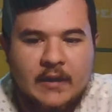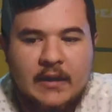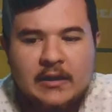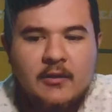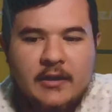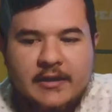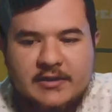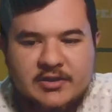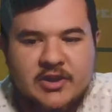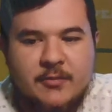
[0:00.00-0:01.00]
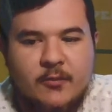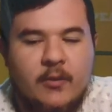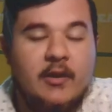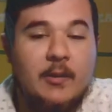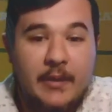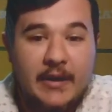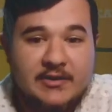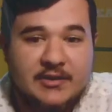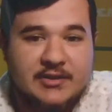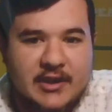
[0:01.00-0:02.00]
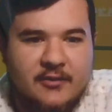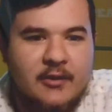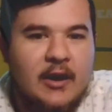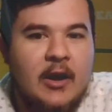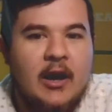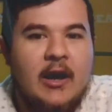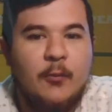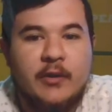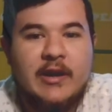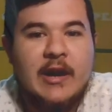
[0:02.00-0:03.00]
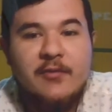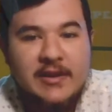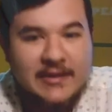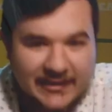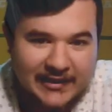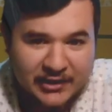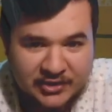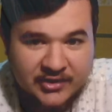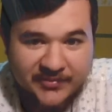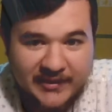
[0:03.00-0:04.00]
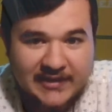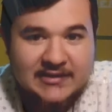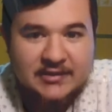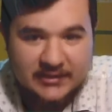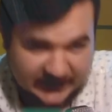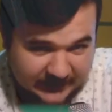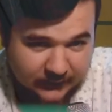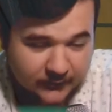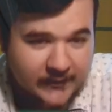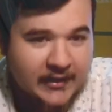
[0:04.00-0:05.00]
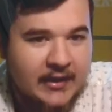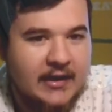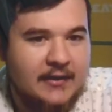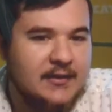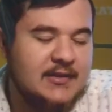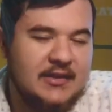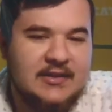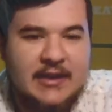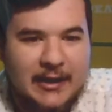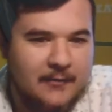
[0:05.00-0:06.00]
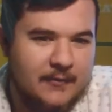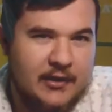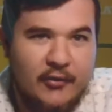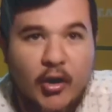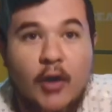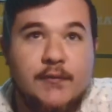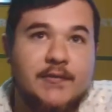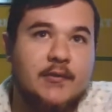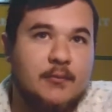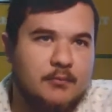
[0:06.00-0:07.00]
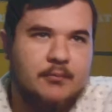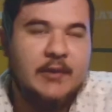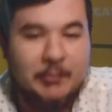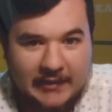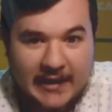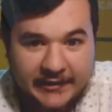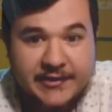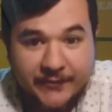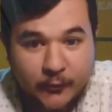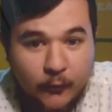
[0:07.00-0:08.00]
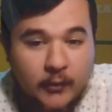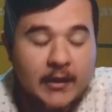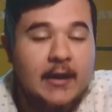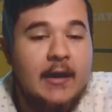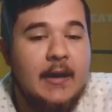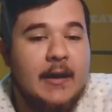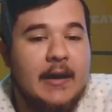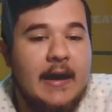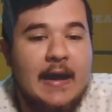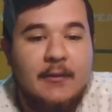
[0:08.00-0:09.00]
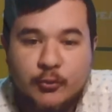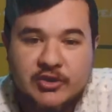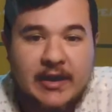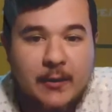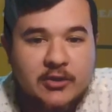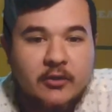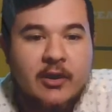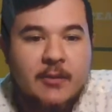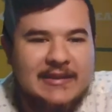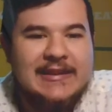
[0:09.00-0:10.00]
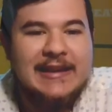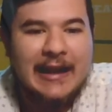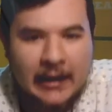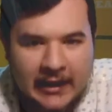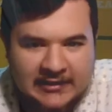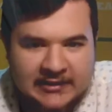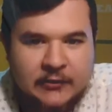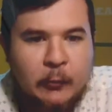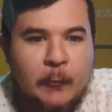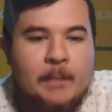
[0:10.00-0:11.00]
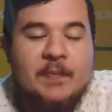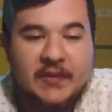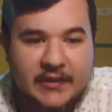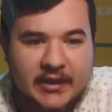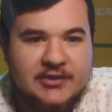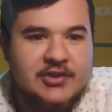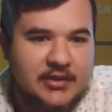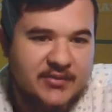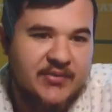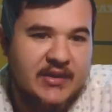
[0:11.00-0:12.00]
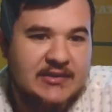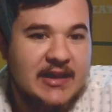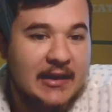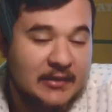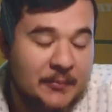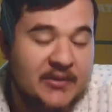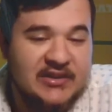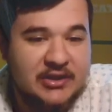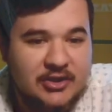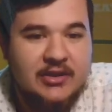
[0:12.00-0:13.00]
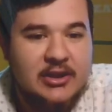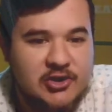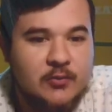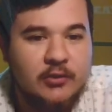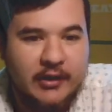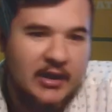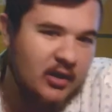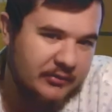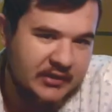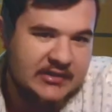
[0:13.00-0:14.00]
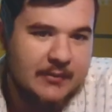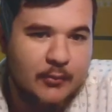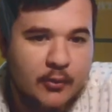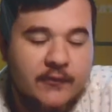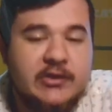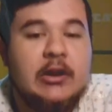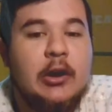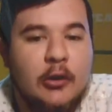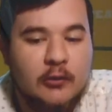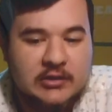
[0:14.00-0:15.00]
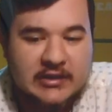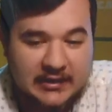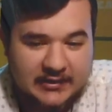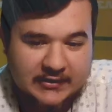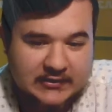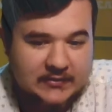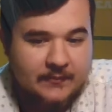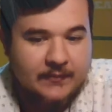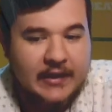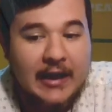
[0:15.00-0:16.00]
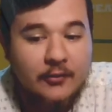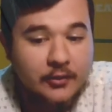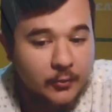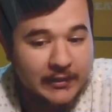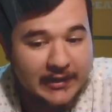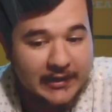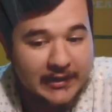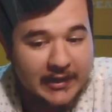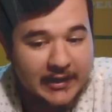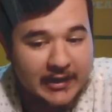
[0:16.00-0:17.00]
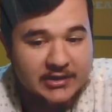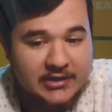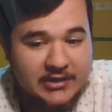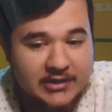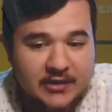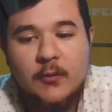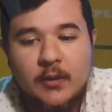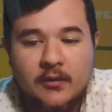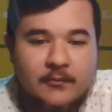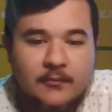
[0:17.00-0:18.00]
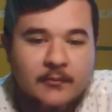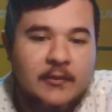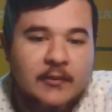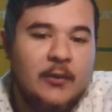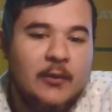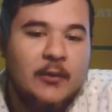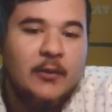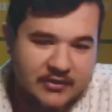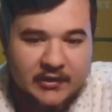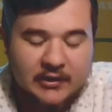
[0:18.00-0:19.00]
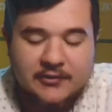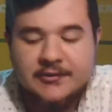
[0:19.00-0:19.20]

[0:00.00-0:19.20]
Hello, ladies and gentlemen. Welcome back to the channel. We're covering the Dutch defense still. This is the second video of the plan is for. And today we're talking about the classical Dutch defense. And the position that you will get after some moves looks like this. How did we get here? Well, we got here as follows.